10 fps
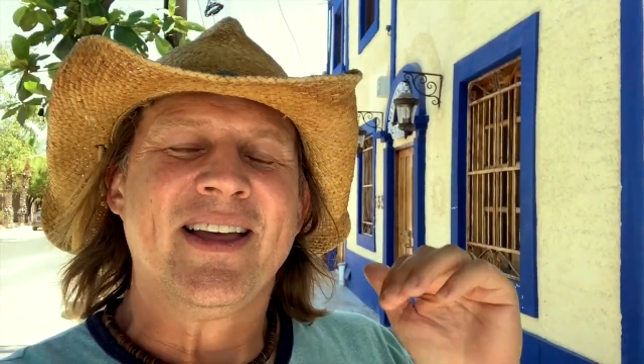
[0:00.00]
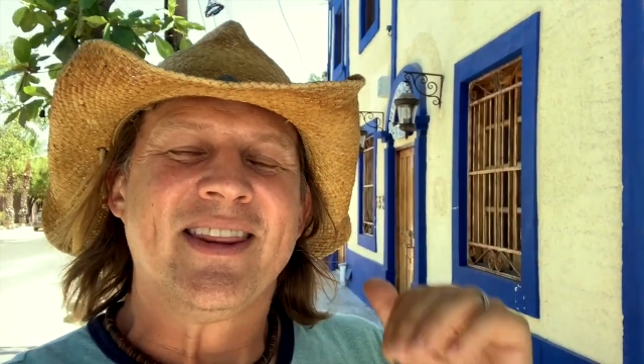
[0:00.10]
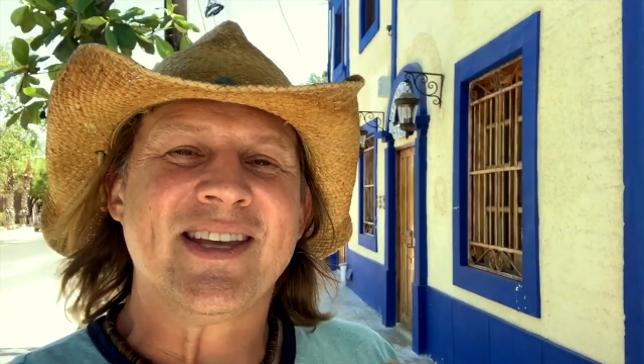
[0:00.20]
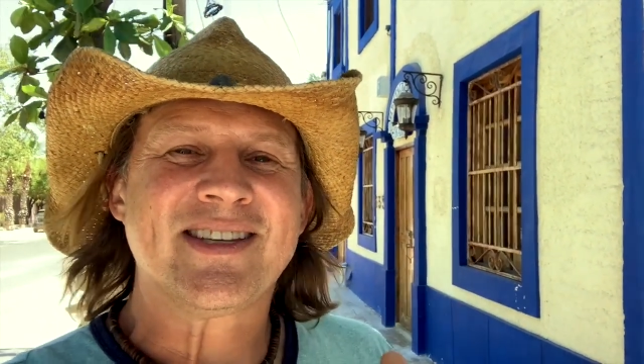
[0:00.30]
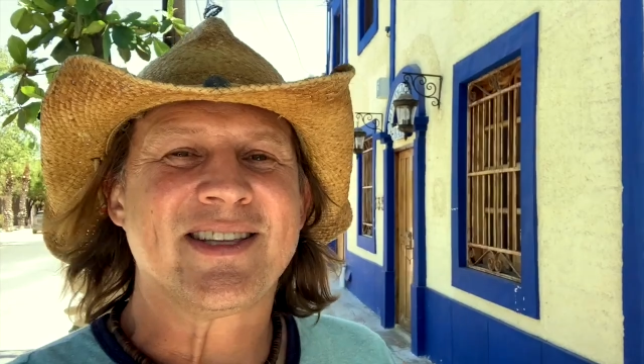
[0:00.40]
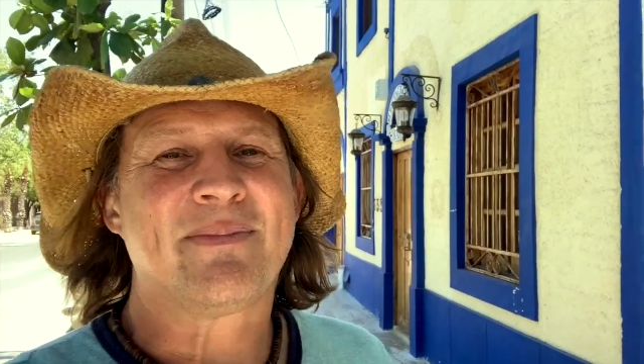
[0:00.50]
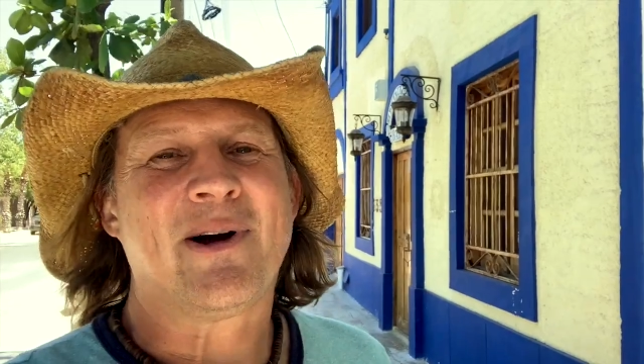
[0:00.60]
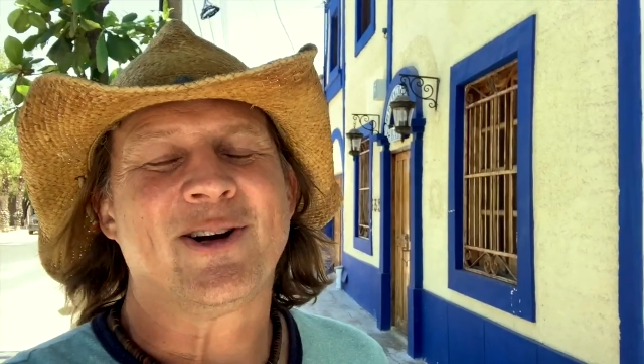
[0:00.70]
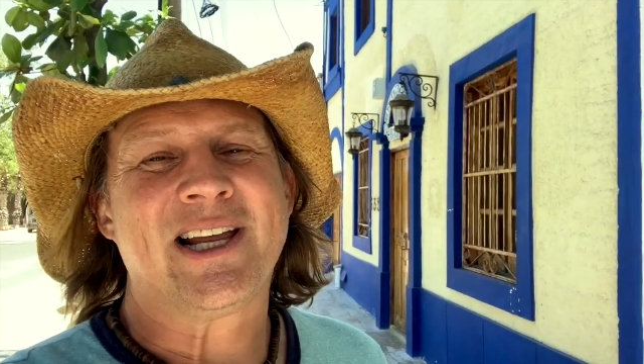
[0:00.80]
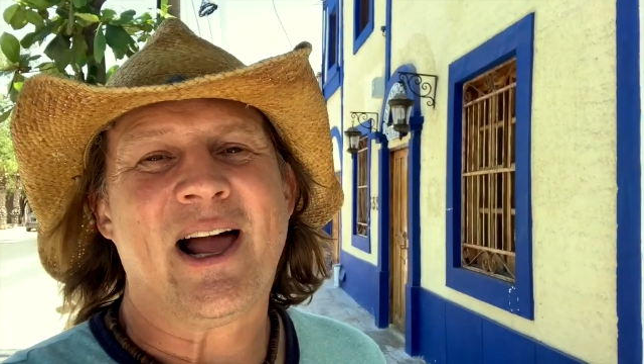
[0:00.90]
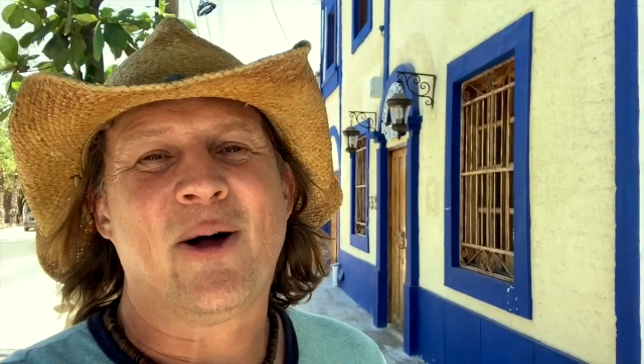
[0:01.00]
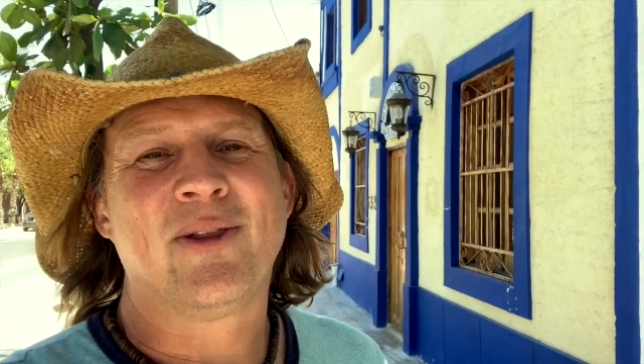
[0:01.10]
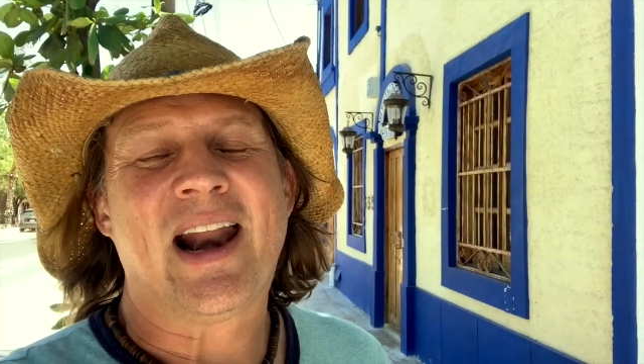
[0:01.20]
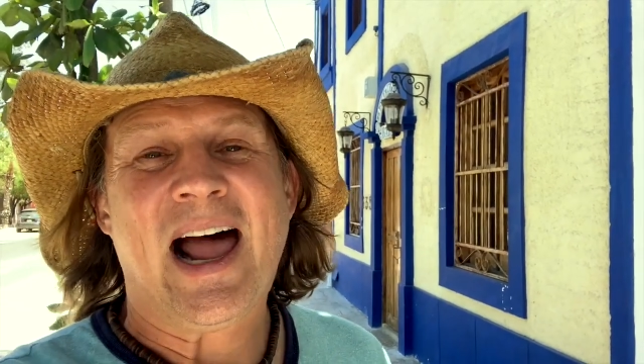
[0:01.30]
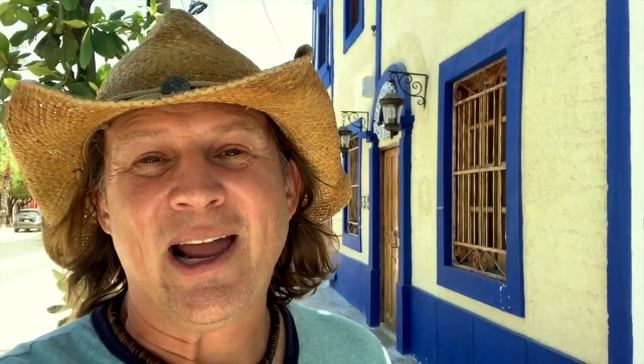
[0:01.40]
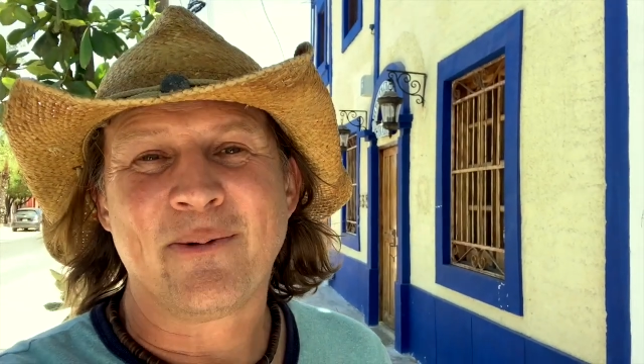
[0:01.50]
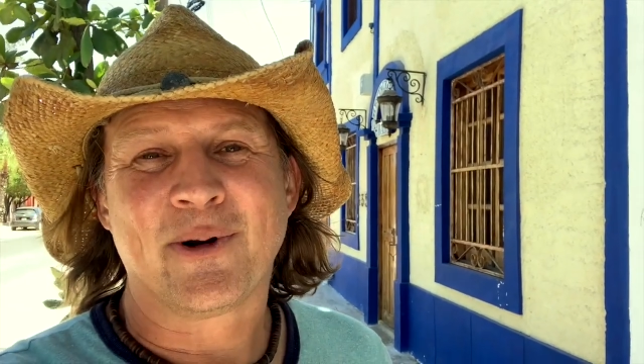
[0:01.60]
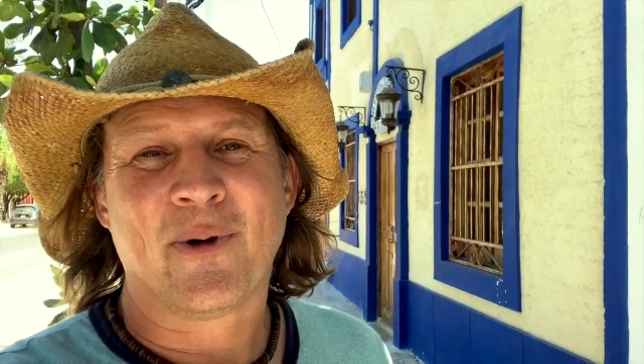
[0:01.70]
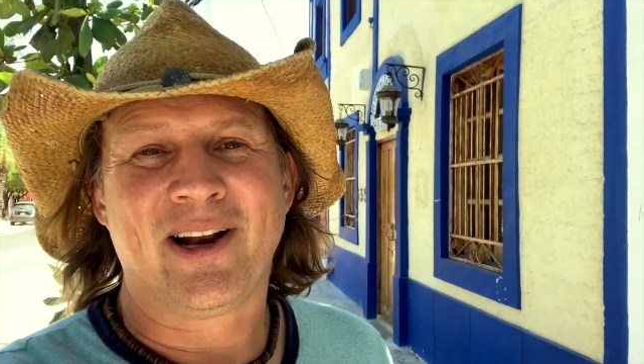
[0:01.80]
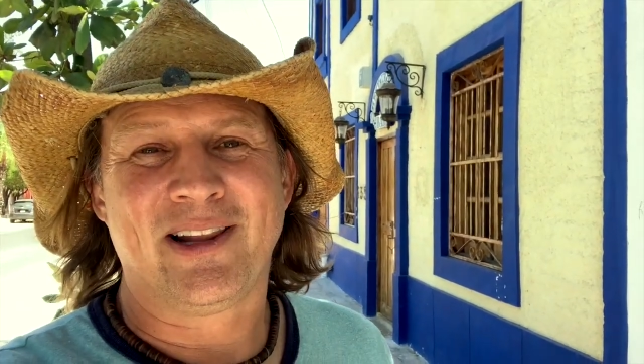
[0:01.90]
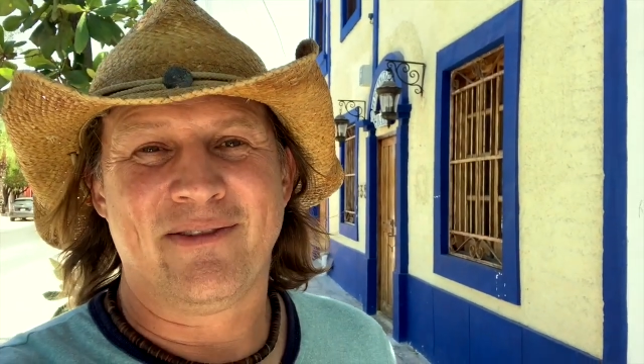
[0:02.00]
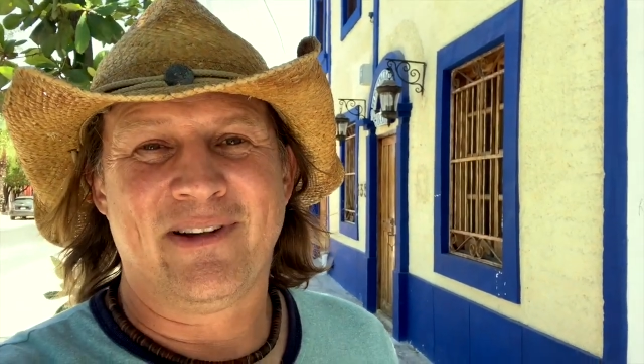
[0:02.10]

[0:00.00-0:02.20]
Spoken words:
this is the part of town that I would want to live